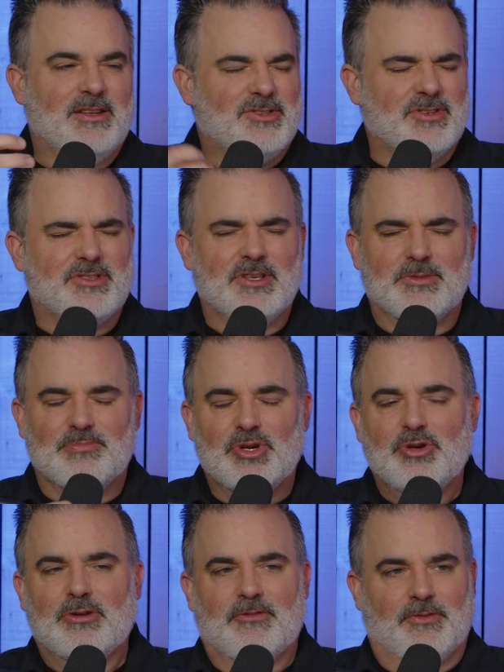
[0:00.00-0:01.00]
It's just this
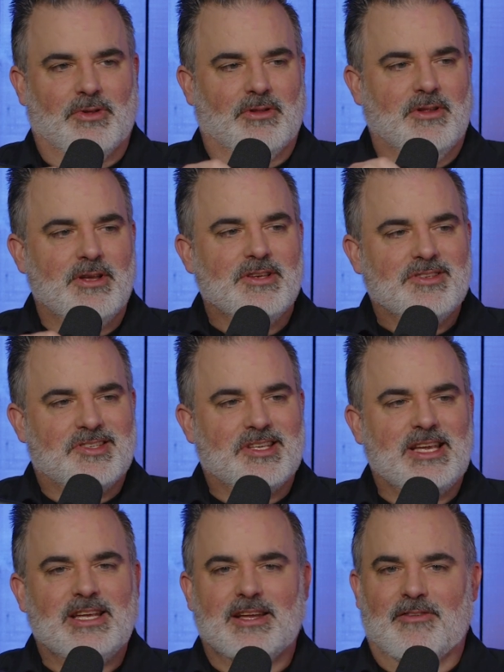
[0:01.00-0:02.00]
beautiful
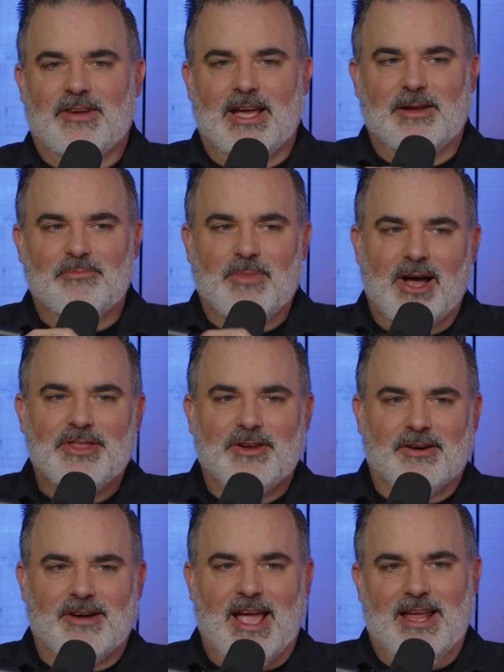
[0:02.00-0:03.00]
scene of a
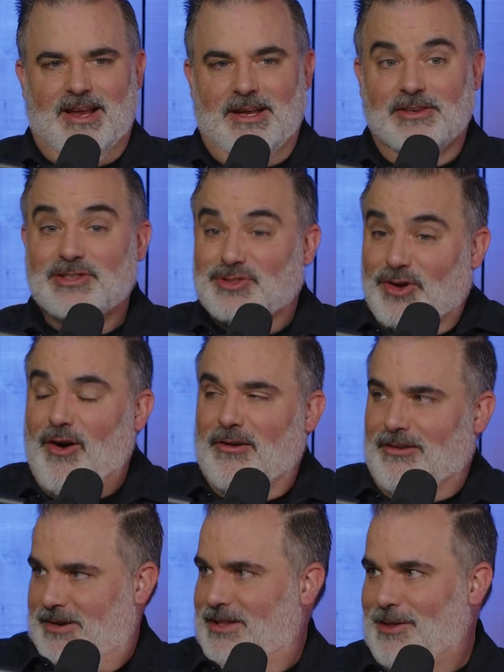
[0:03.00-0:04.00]
mother and a
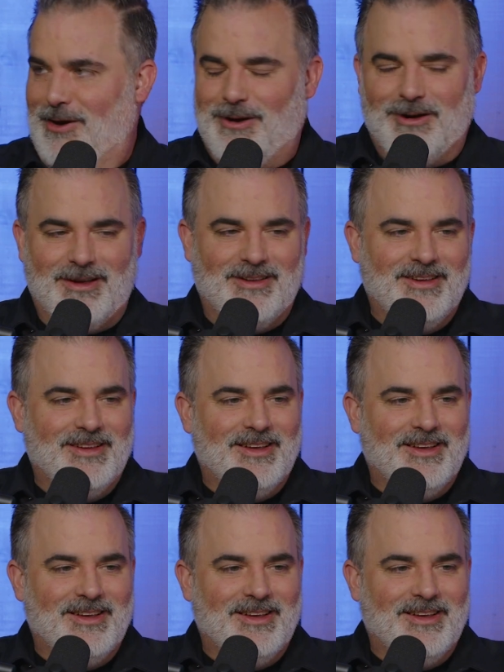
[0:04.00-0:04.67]
daughter-in-law.